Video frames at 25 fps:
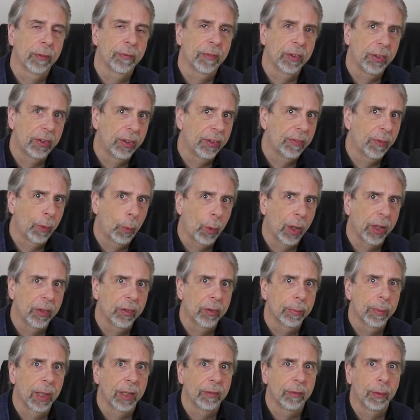that this is the
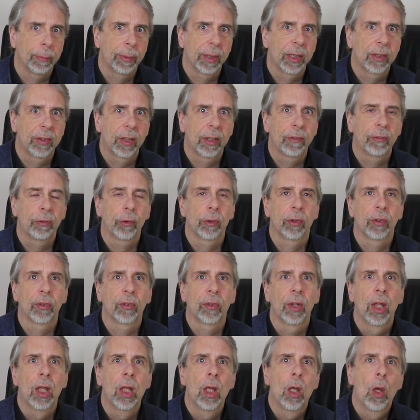way to make the big
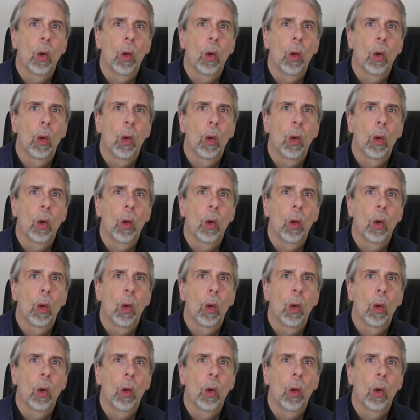difference.